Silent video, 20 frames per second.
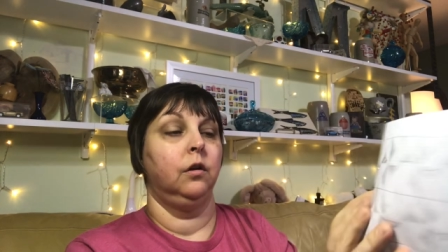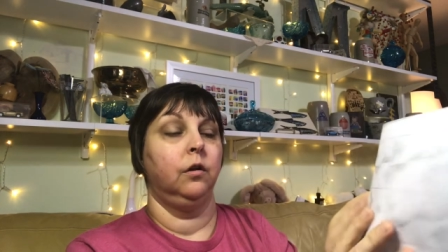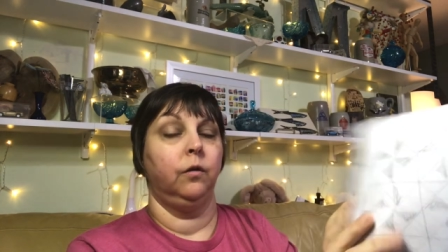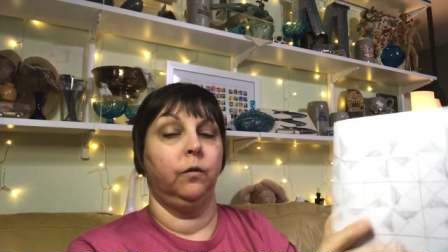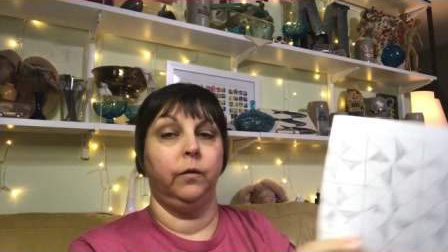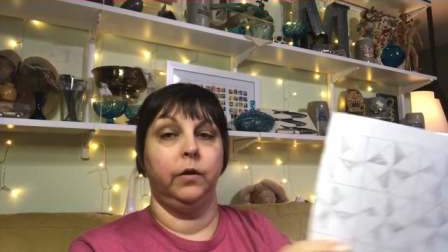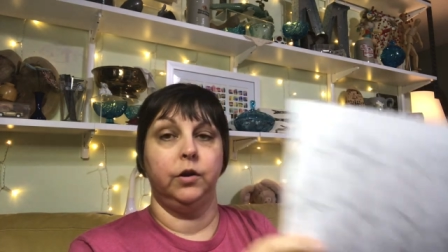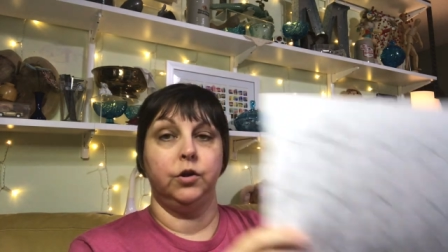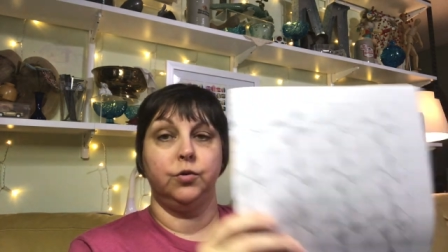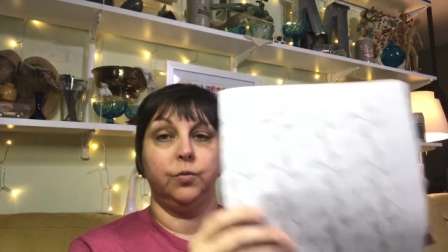
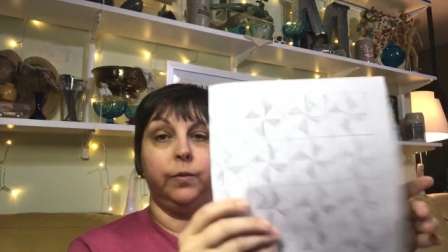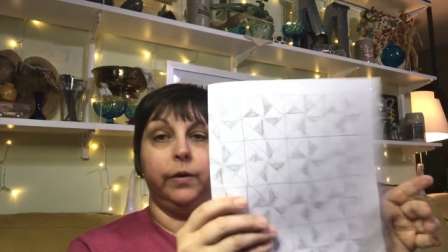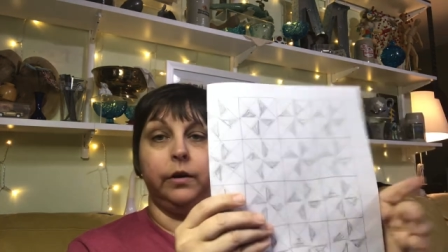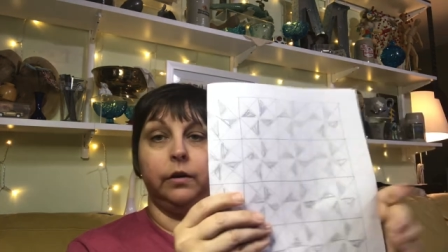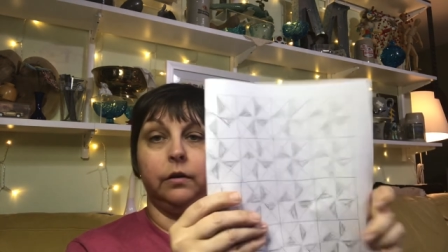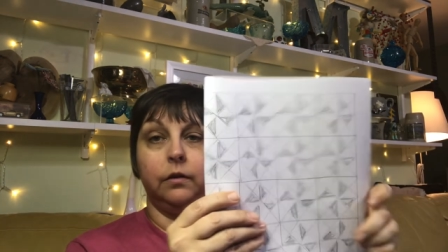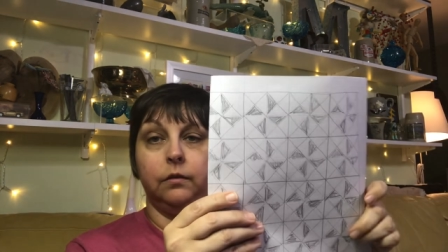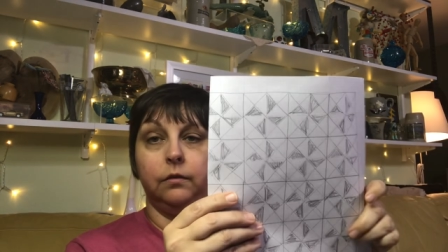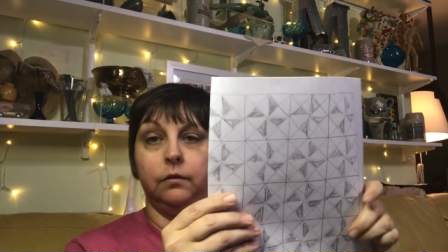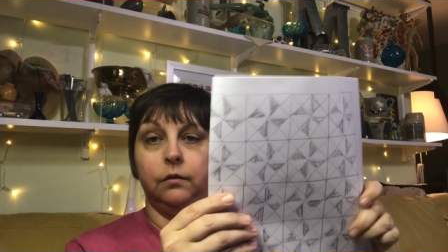which
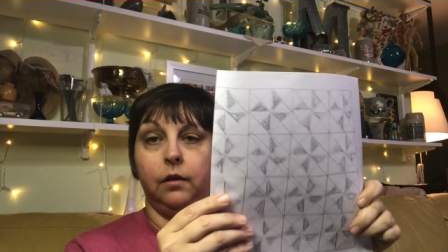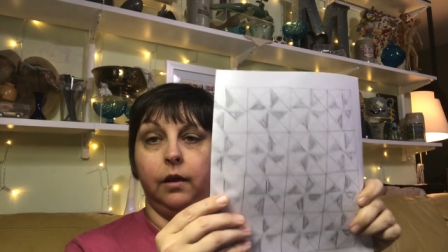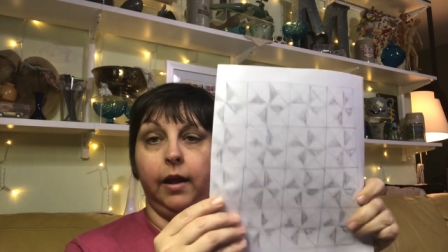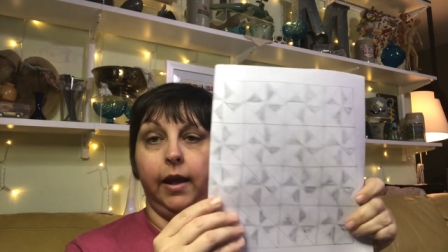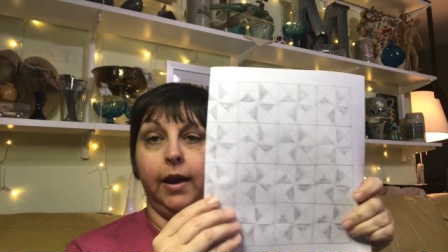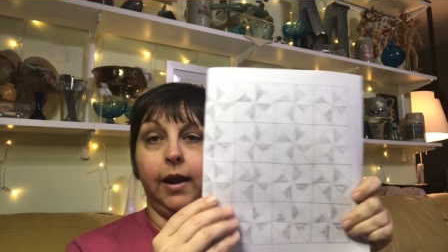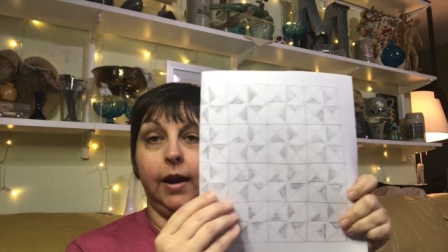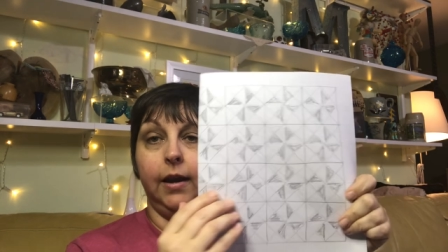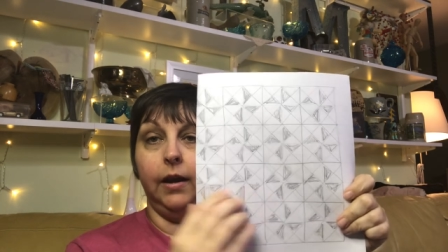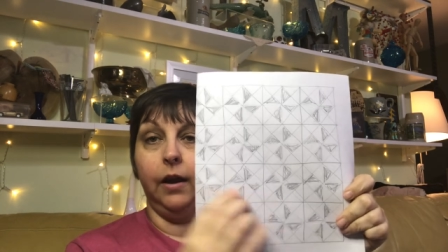will,
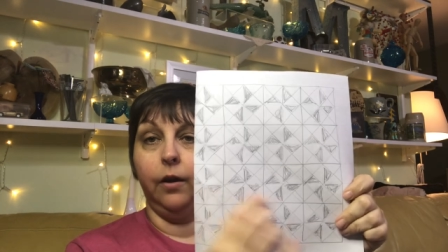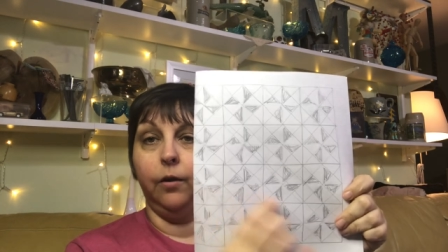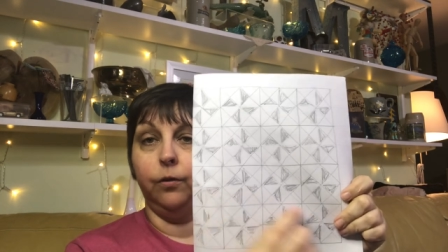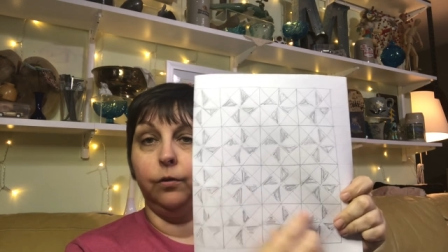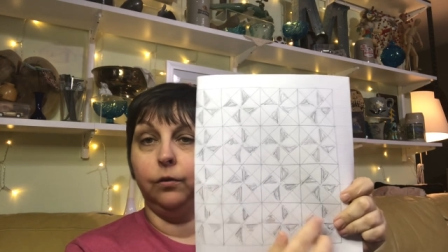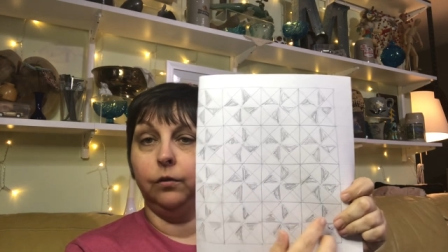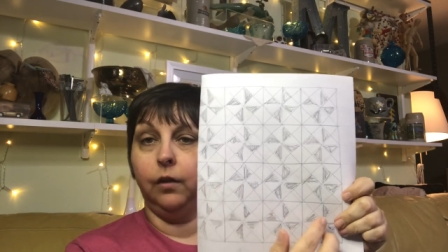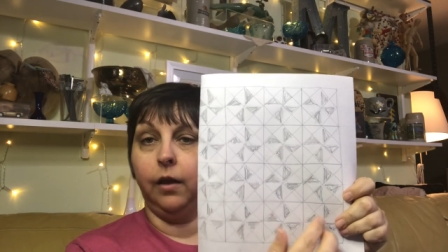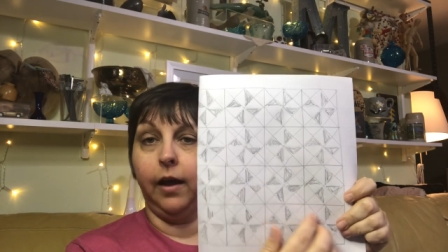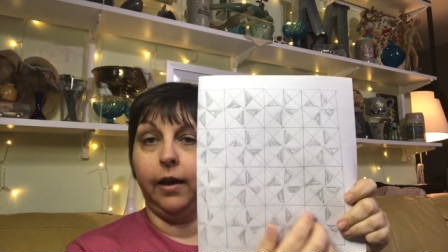and I know
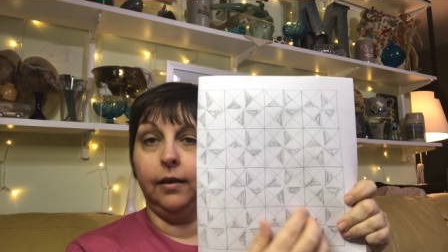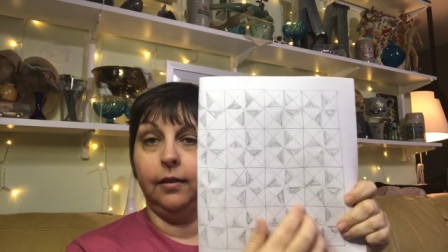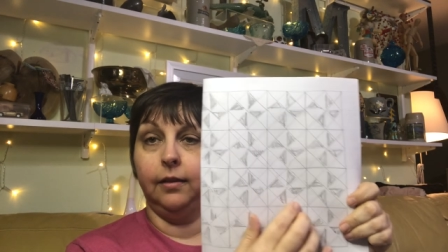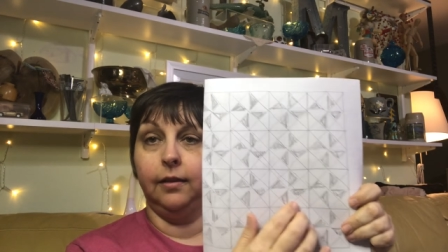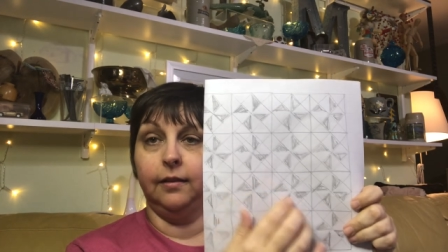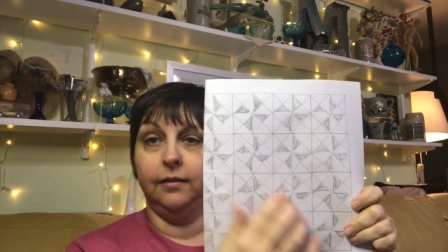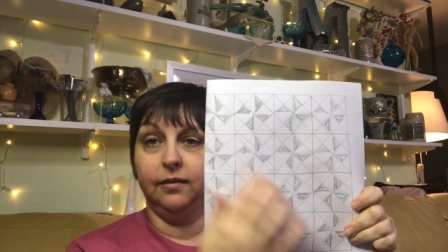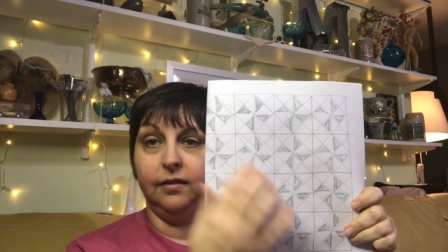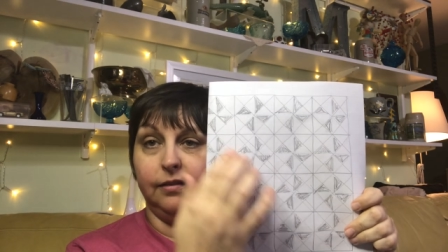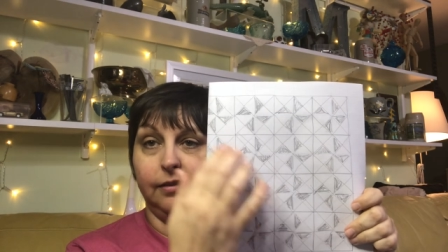I,
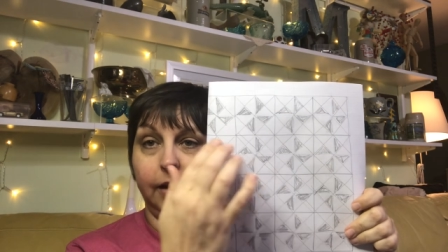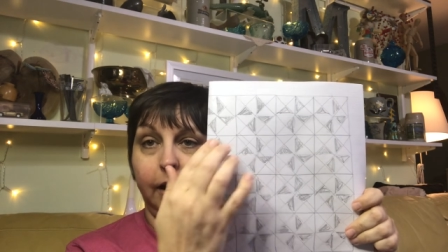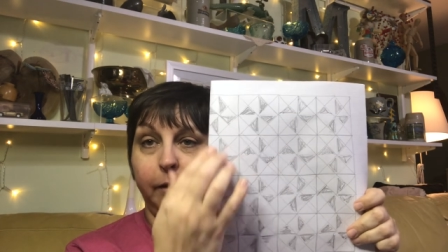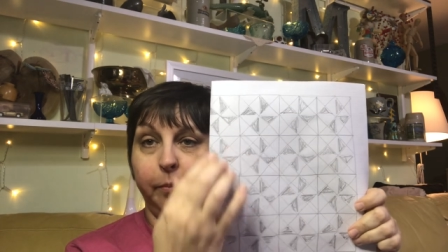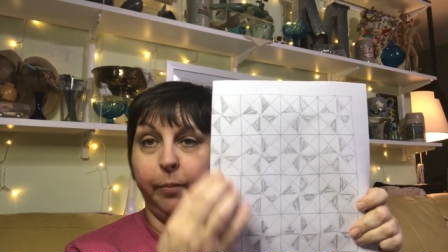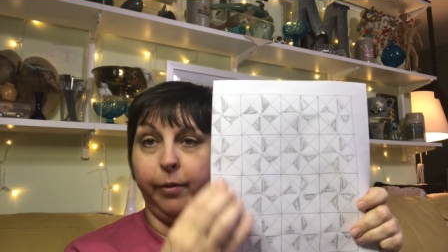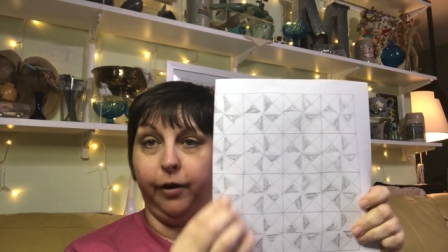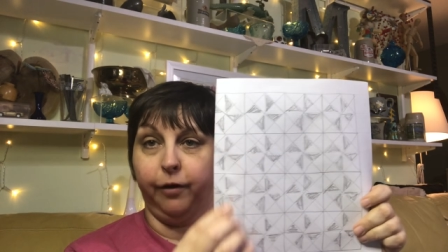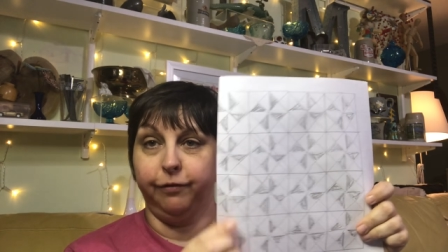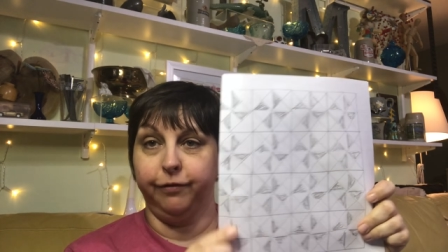this is not
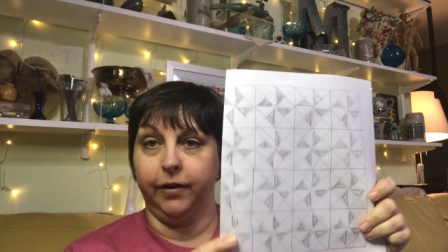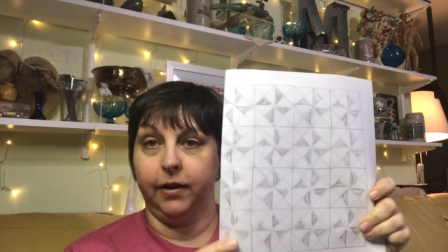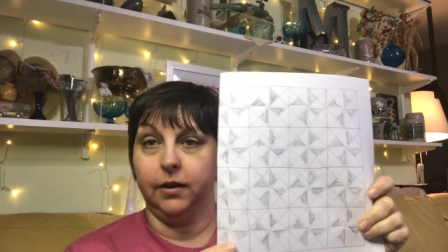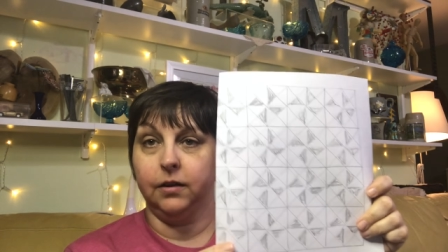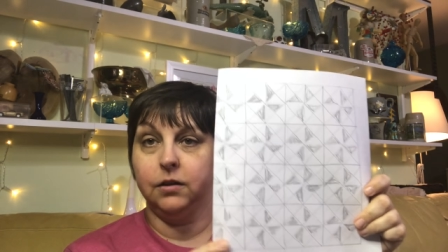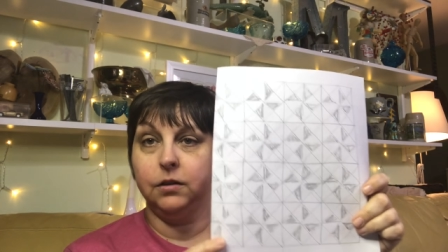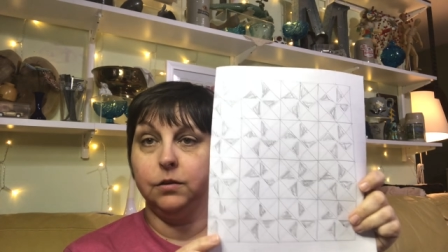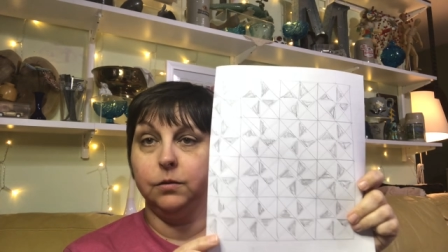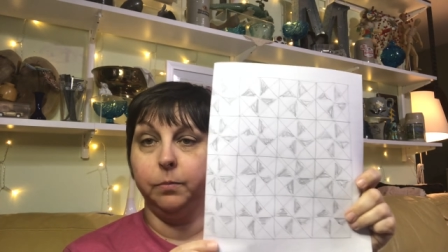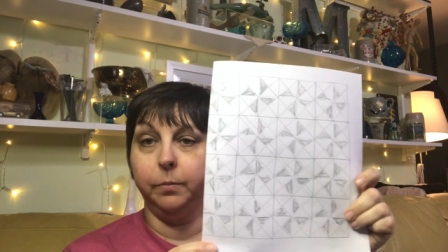perfect,